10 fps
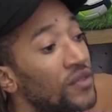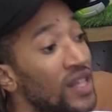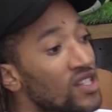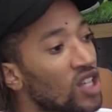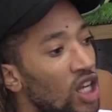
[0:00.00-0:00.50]

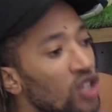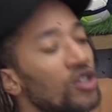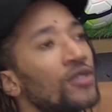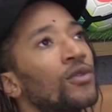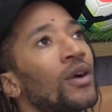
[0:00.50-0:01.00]
this
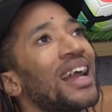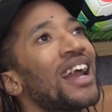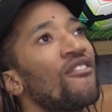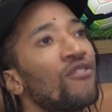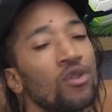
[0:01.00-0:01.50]
country for
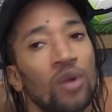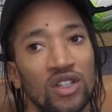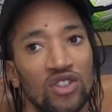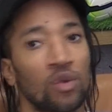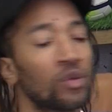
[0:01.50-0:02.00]

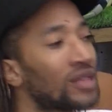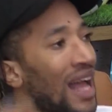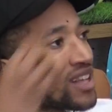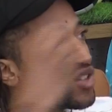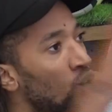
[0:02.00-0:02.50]
everyone? So
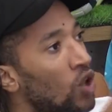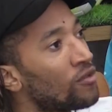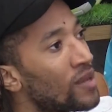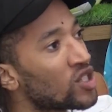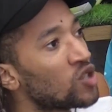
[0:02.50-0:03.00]
that sort
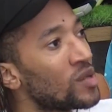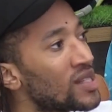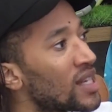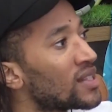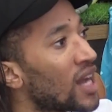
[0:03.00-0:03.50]
of message we
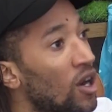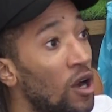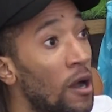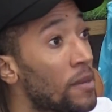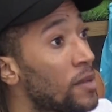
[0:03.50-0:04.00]
send
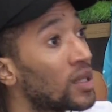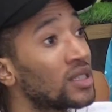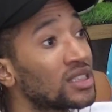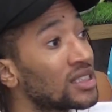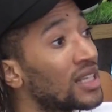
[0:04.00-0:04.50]
out, people
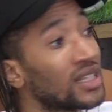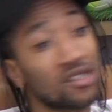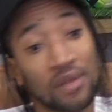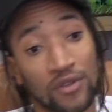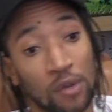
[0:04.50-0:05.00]
understand it.
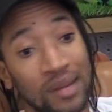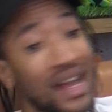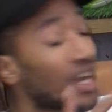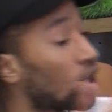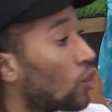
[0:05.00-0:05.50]
Doesn't matter if you're
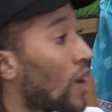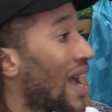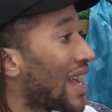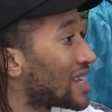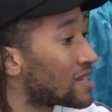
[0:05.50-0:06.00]
black,
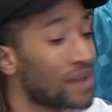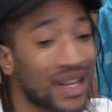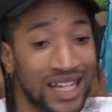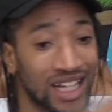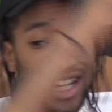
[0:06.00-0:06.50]
white,
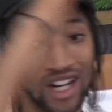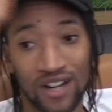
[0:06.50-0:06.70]
Hispanic,